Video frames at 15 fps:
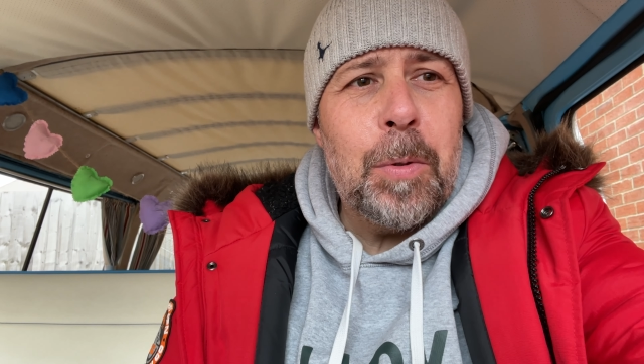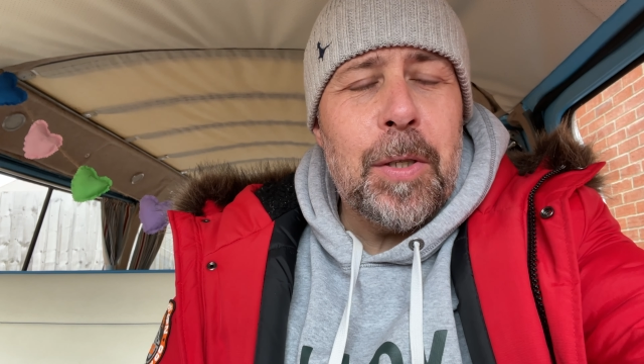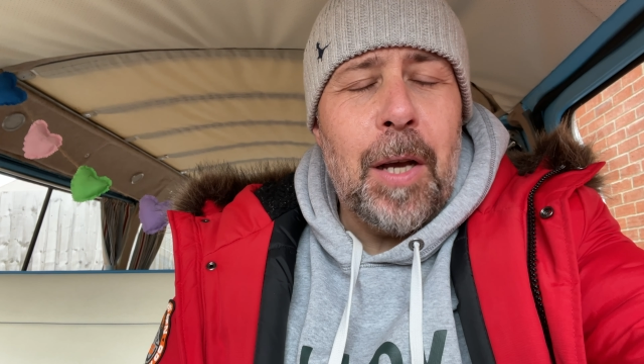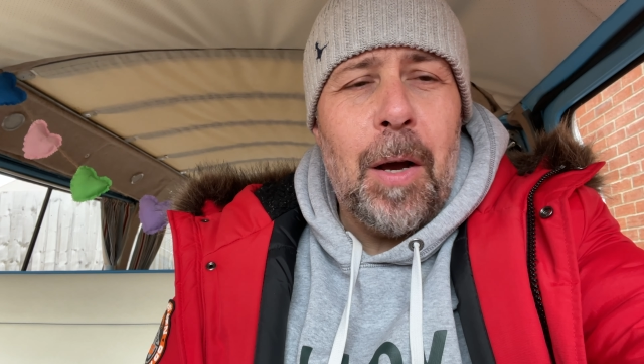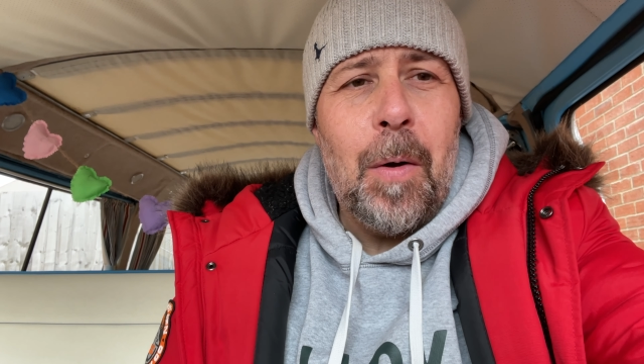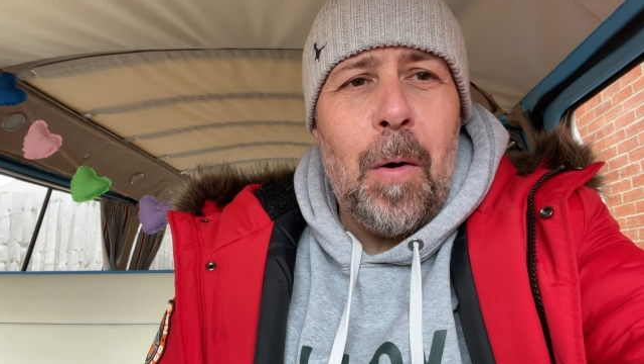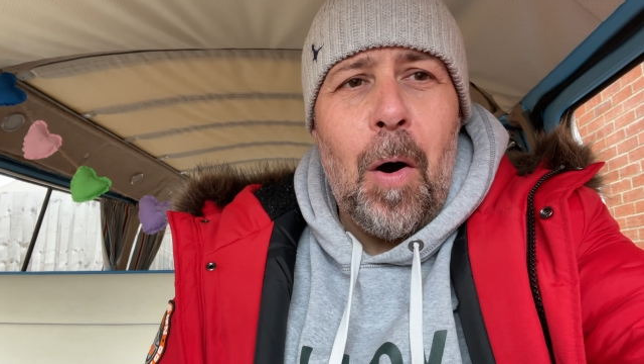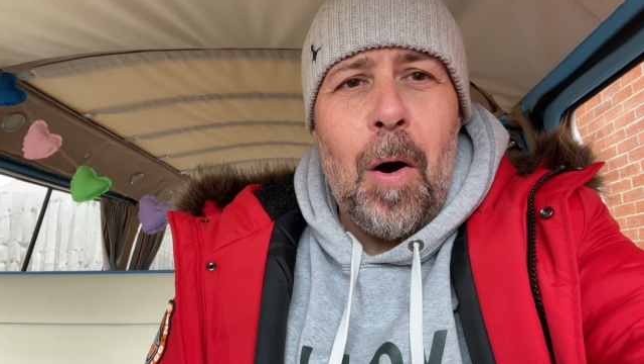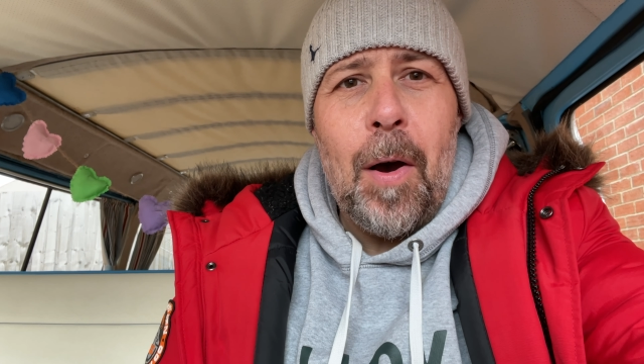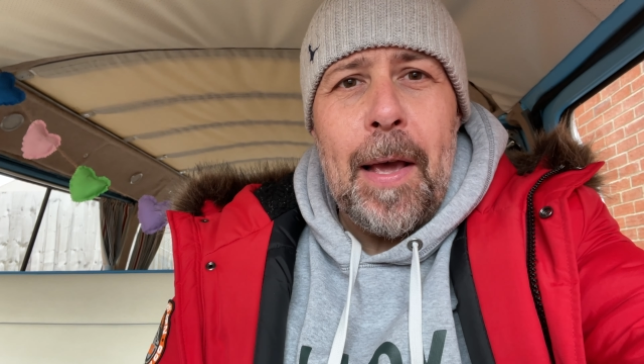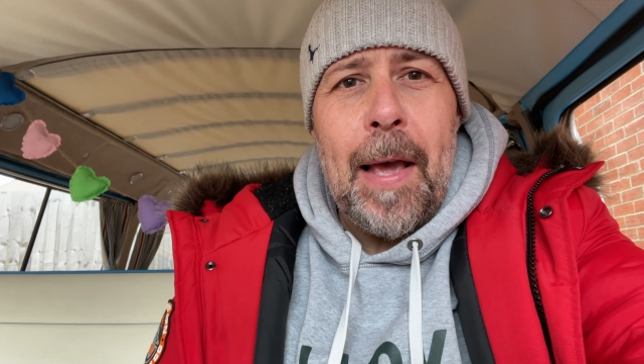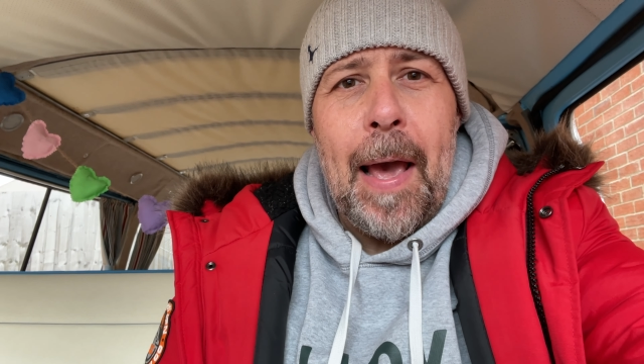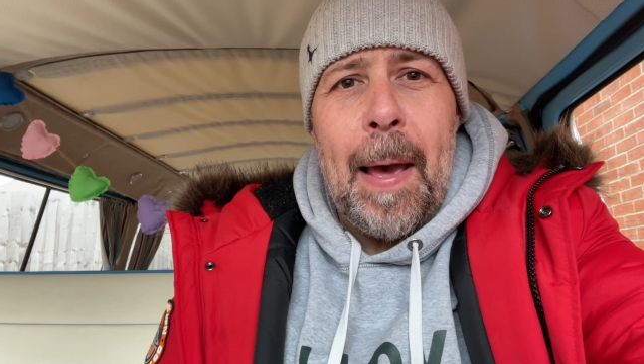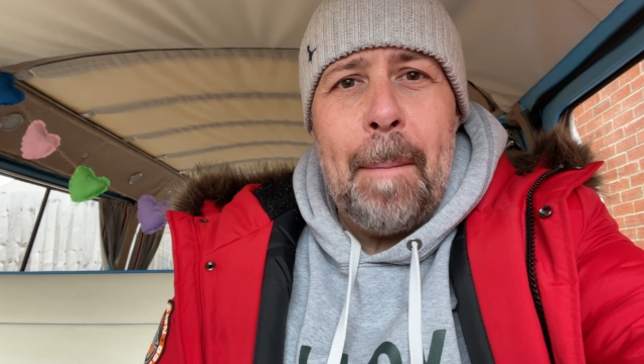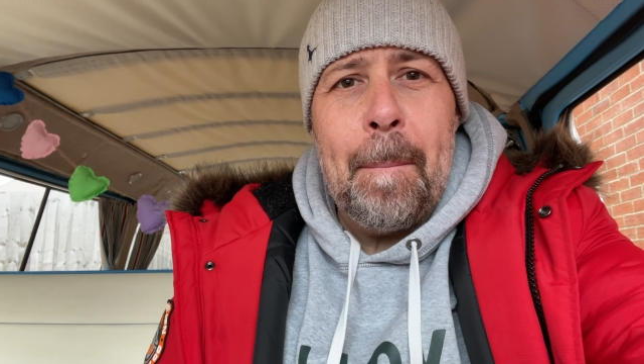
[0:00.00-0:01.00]
So I
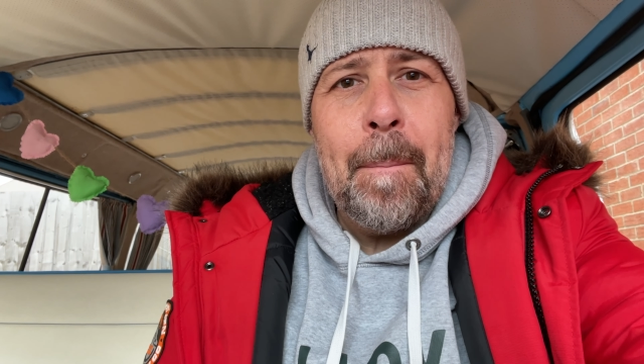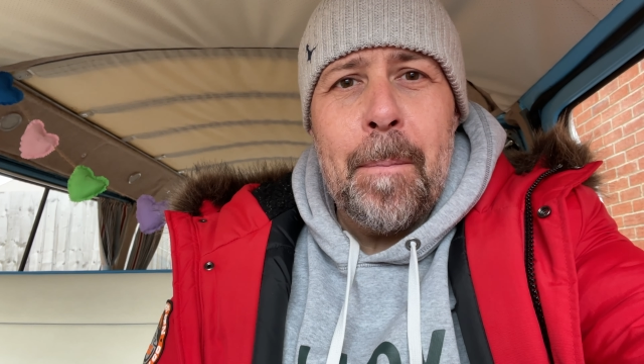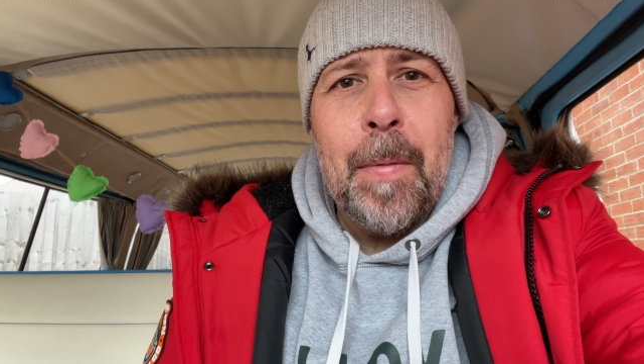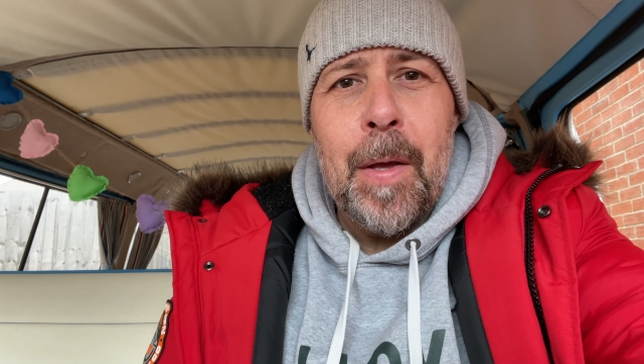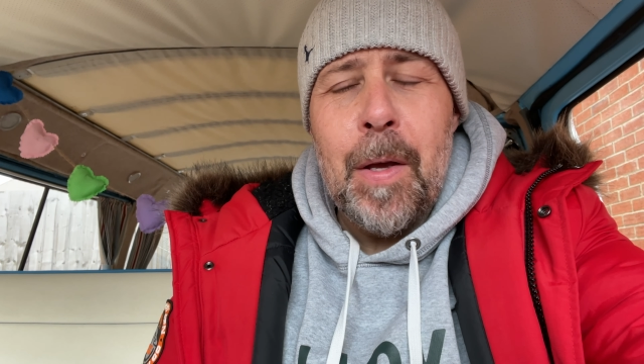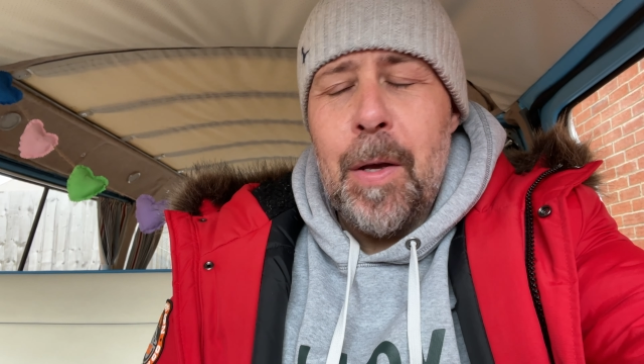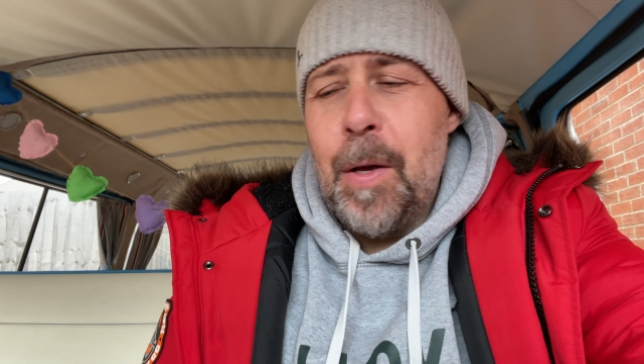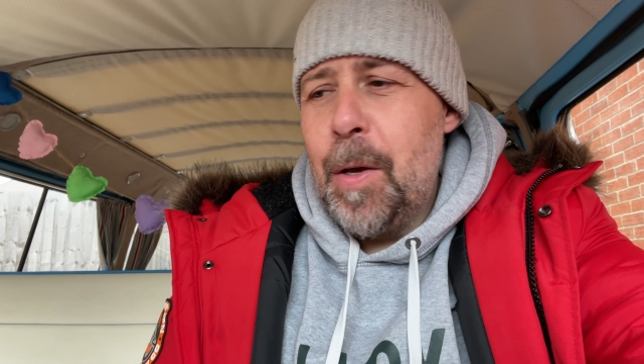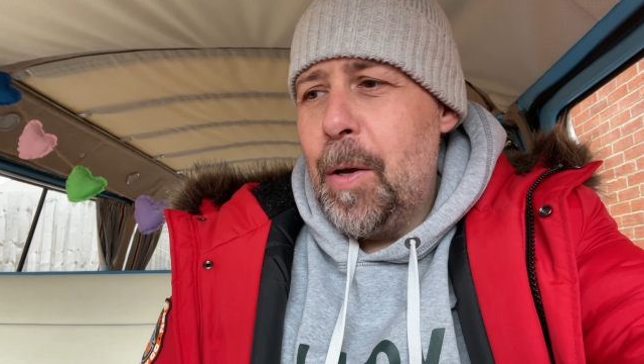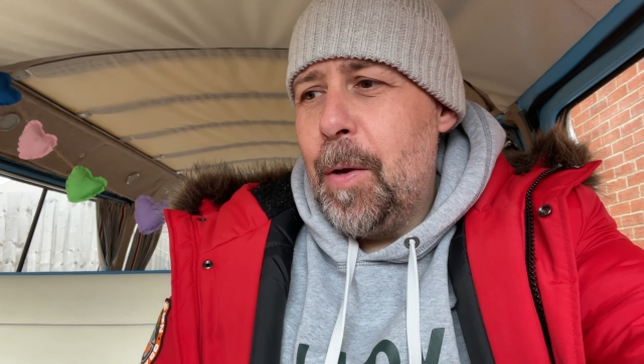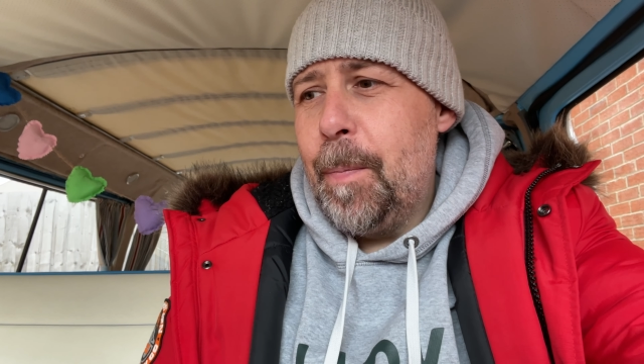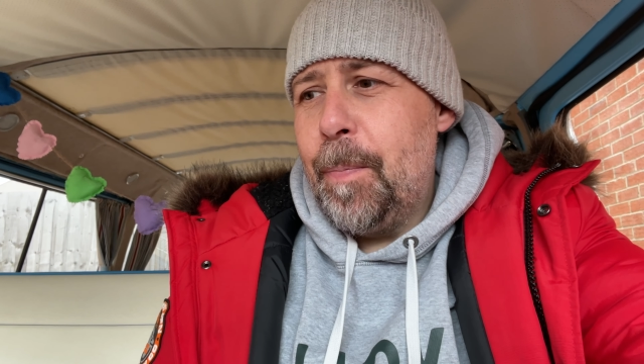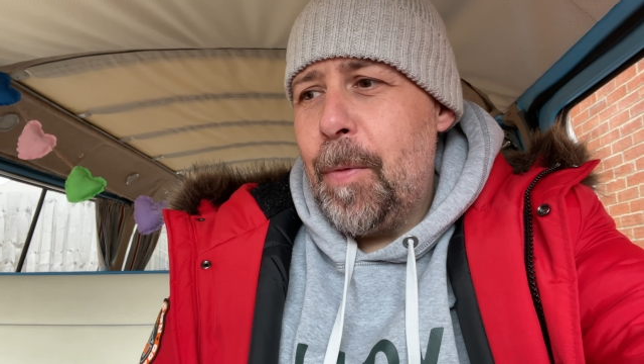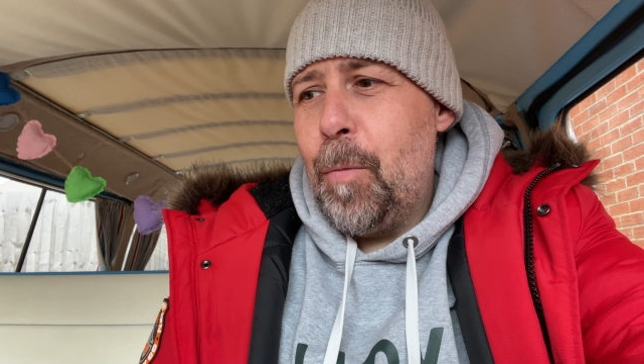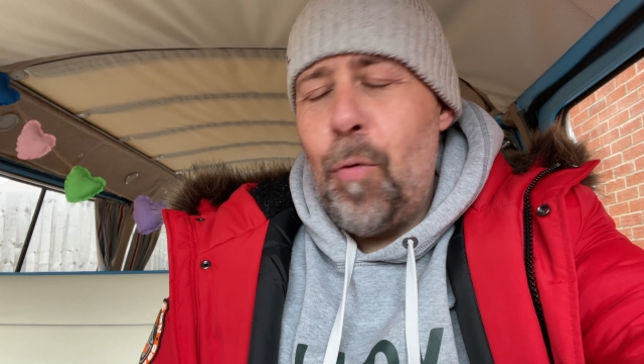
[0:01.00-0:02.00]
am
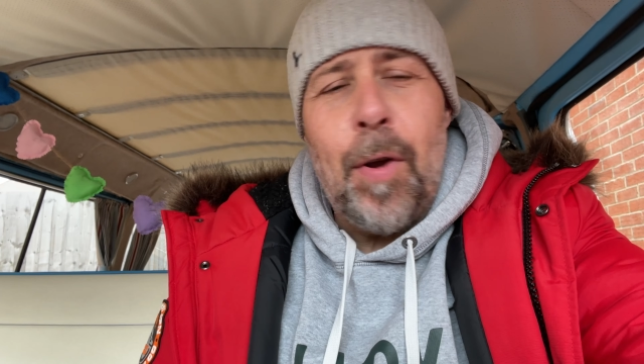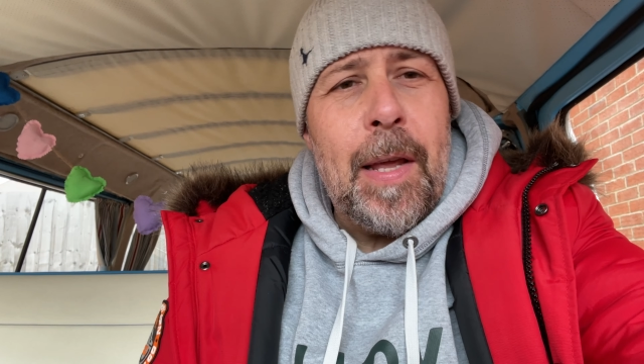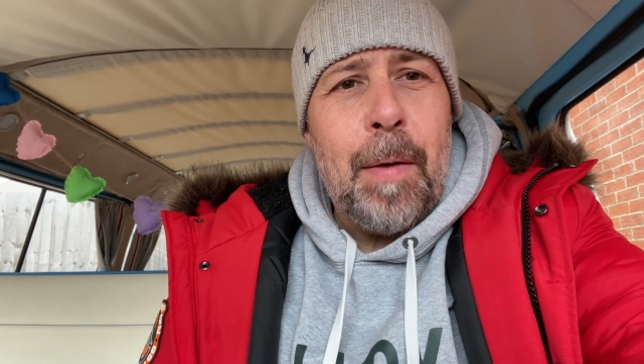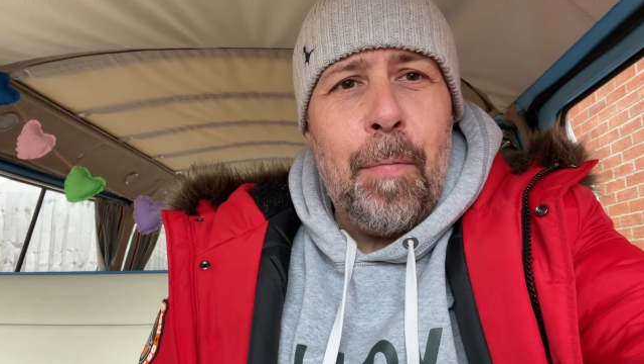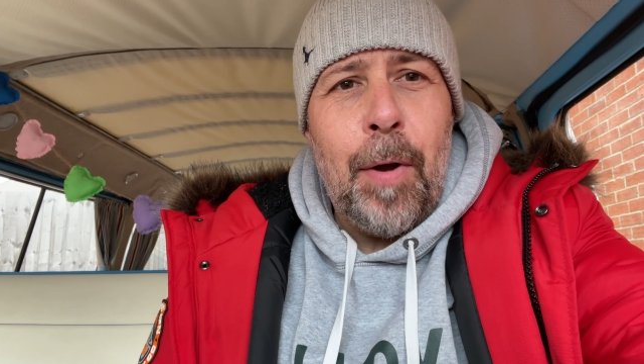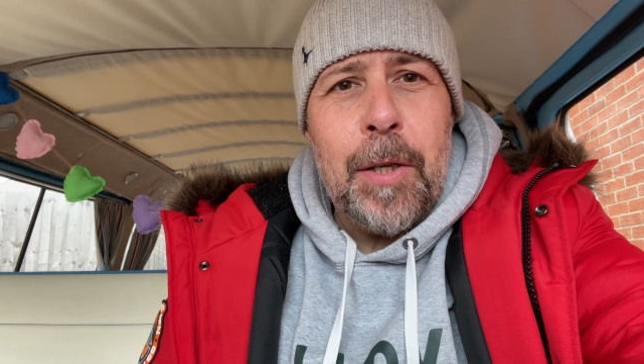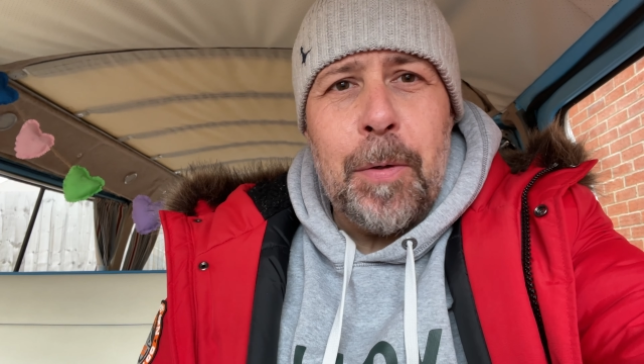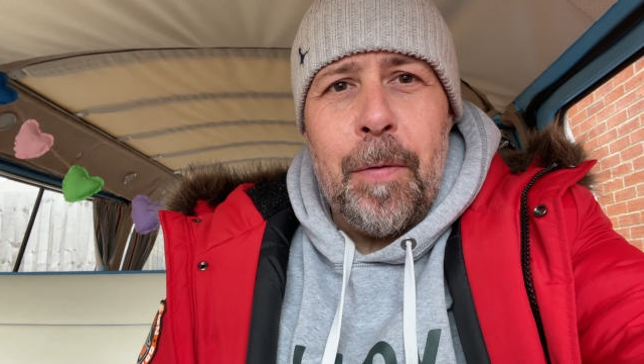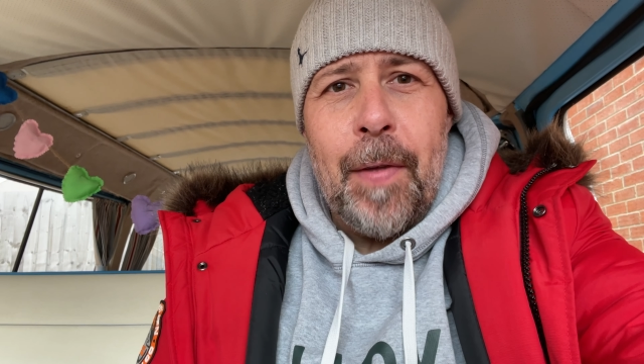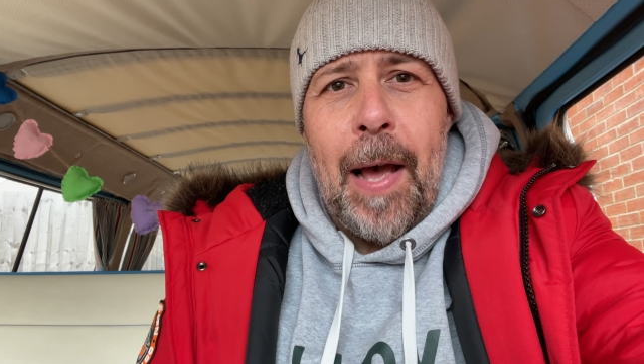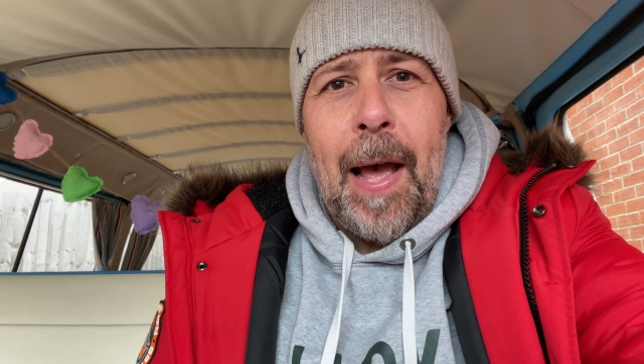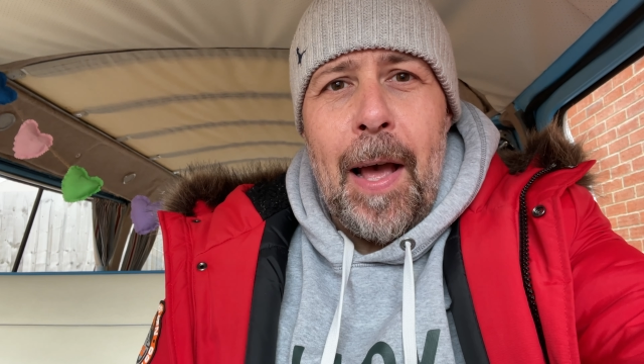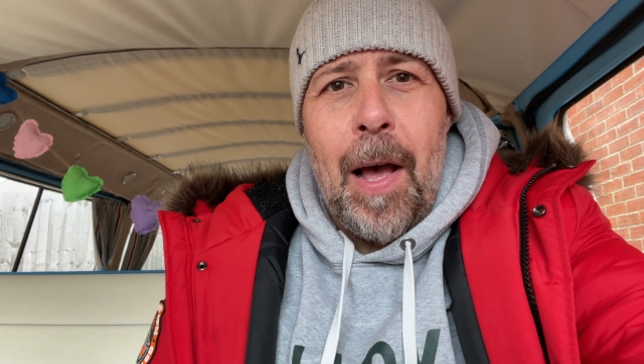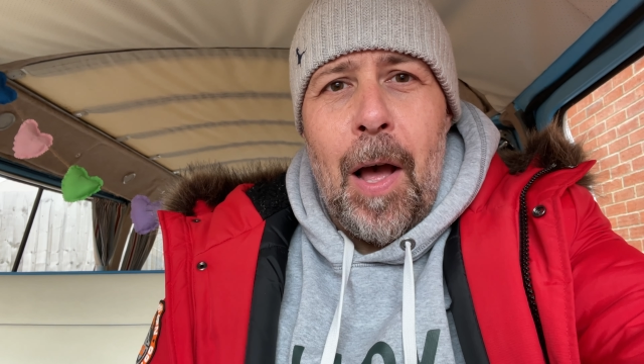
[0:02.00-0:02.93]
pretty impressed with that.